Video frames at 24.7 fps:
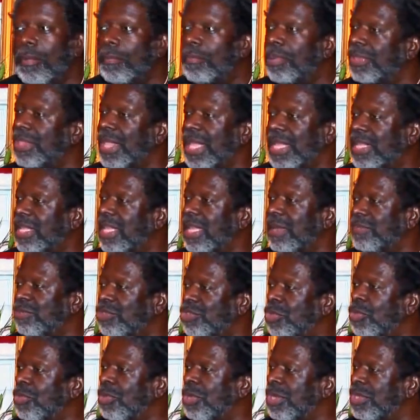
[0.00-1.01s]
but they keep
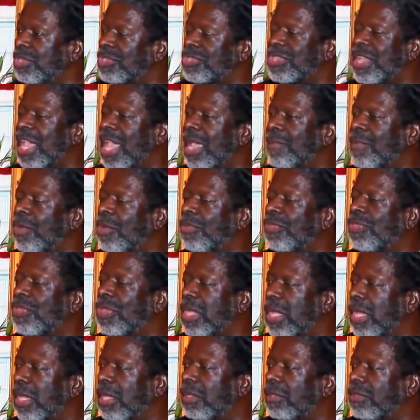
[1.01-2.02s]
doing the same old
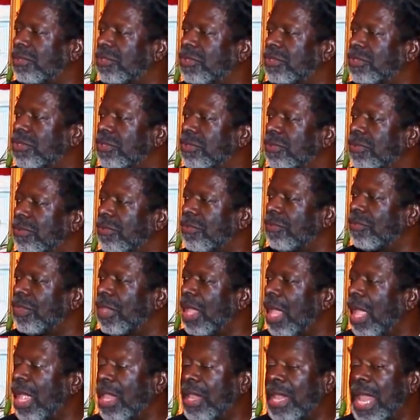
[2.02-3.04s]
things.
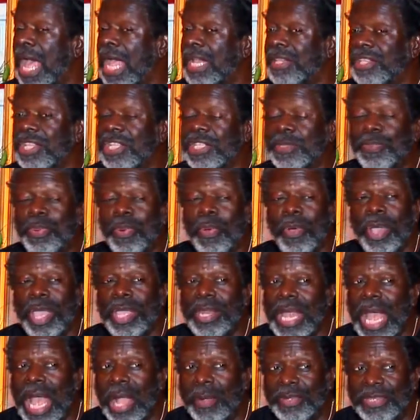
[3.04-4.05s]
Now, at this
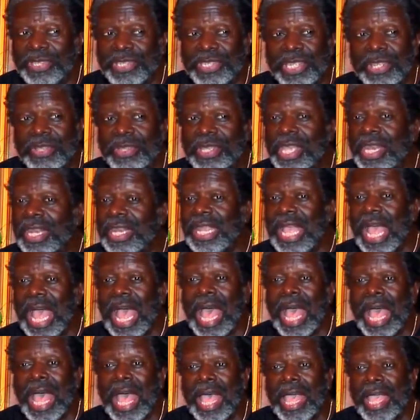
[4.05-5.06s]
point, I was still getting
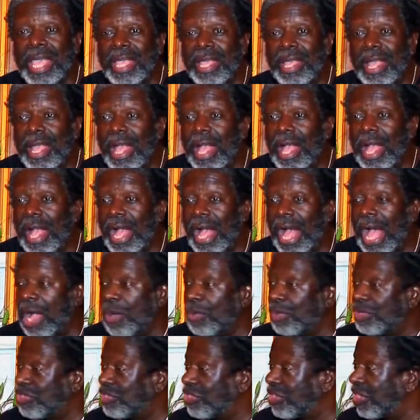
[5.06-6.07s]
high. I
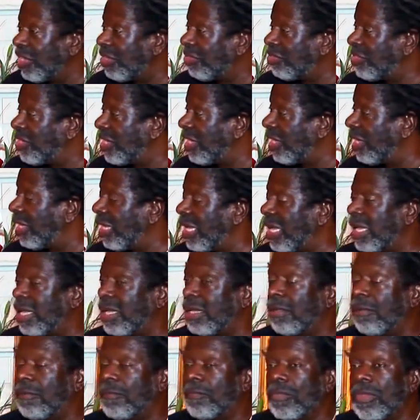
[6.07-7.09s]
was still
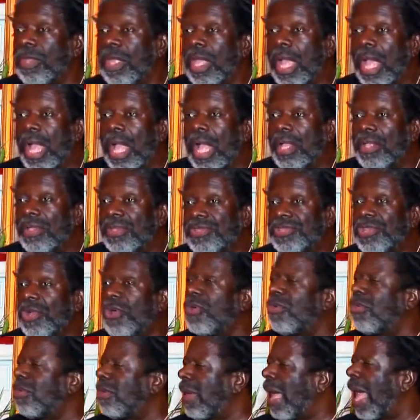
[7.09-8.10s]
dealing.
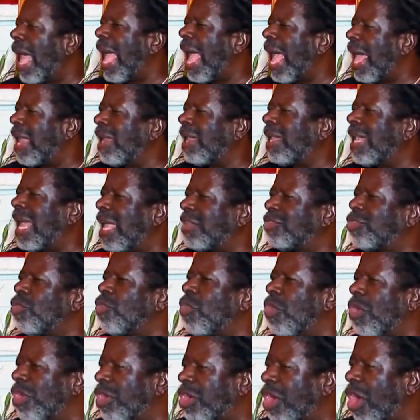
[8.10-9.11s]
So I had a lot to
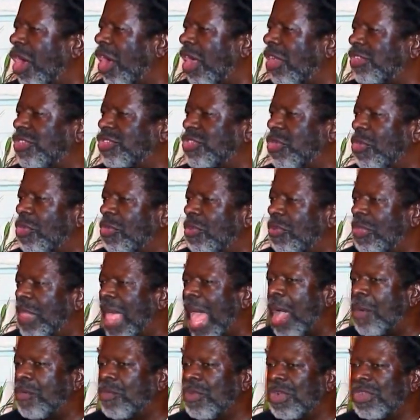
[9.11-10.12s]
work on. So
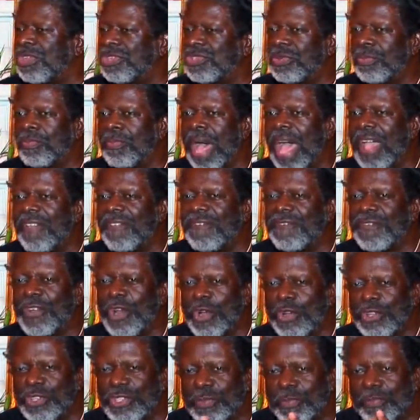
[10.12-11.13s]
that was my
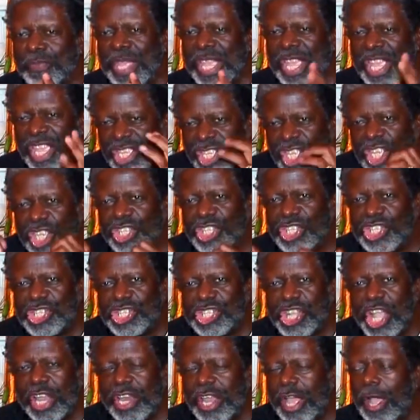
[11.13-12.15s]
first big
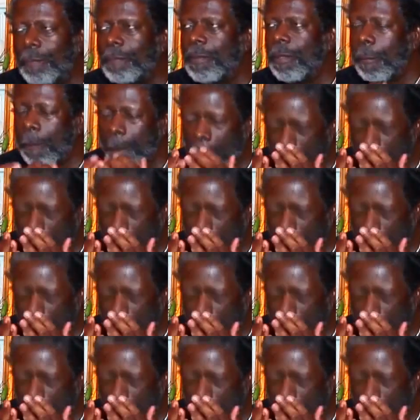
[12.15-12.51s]
shut up.